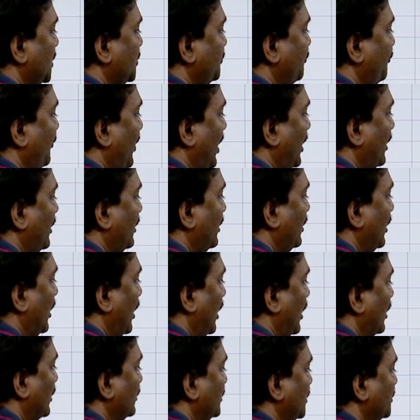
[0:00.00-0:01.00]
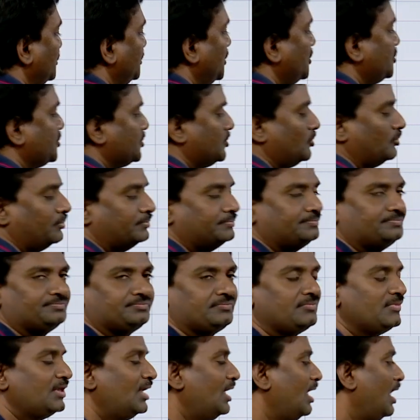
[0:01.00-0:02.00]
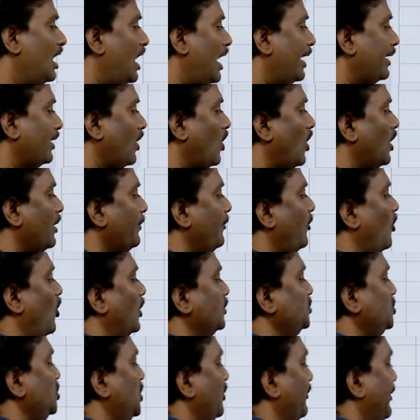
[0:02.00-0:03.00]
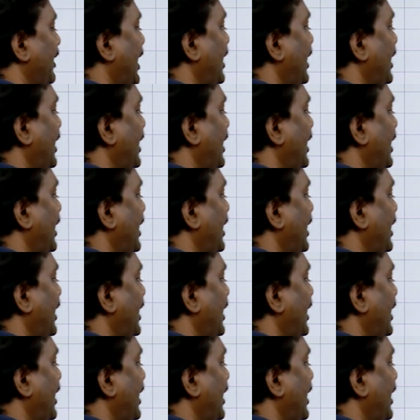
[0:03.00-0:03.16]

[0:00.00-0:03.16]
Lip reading: is 1, this is 2. And on positive y